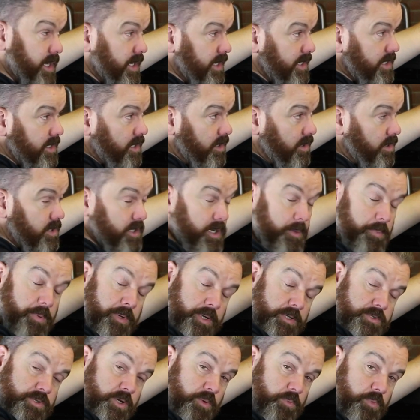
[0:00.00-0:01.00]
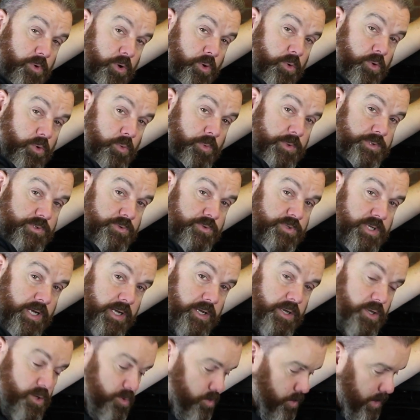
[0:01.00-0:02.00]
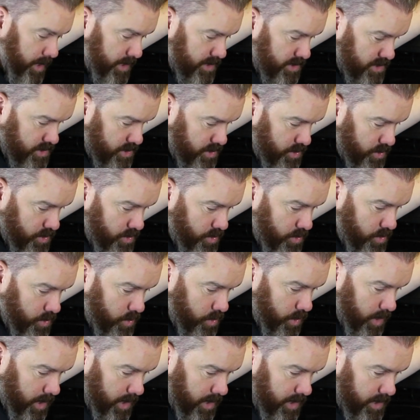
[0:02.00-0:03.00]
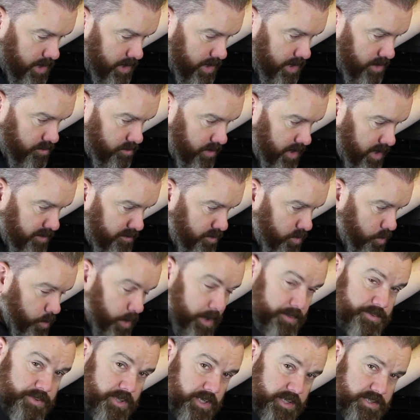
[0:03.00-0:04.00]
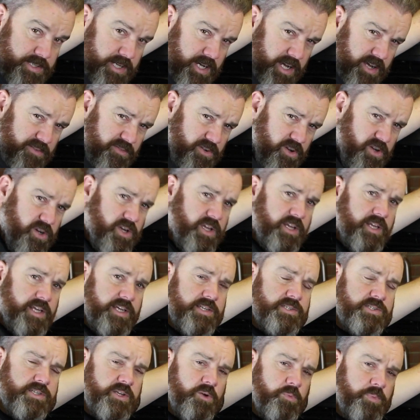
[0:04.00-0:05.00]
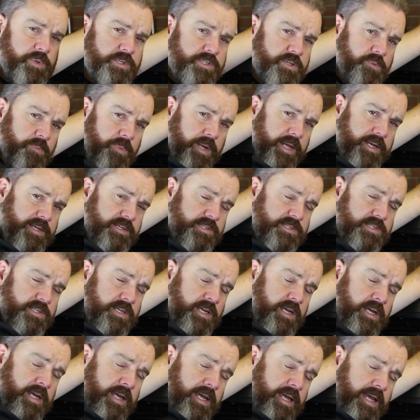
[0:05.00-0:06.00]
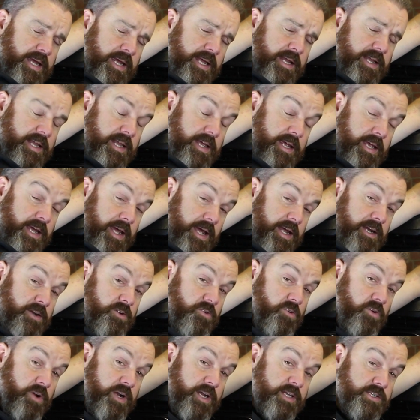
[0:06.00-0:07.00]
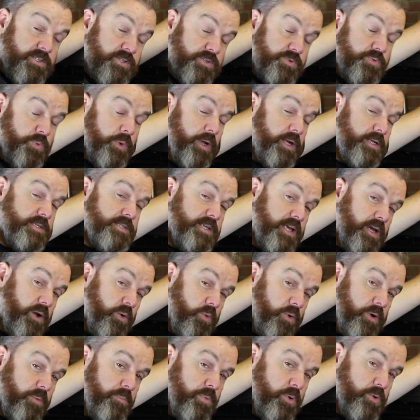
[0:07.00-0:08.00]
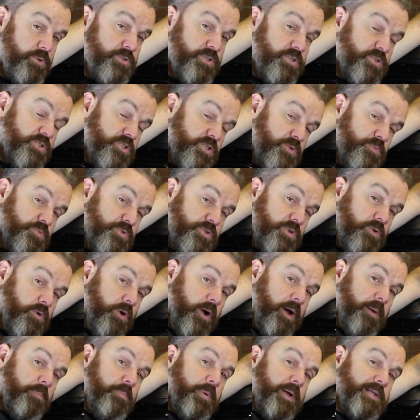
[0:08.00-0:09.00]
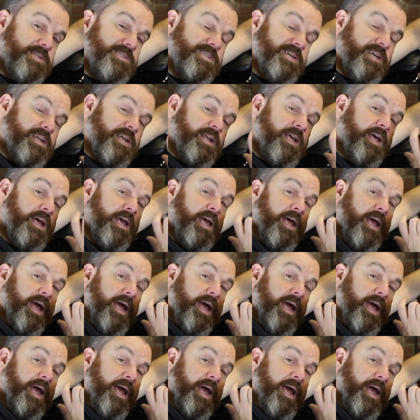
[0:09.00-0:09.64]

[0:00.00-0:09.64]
a card up in the top corner which will take you away to the relevant website to have a look at this. There'll be some links in the end credits as well as that all important subscribe button.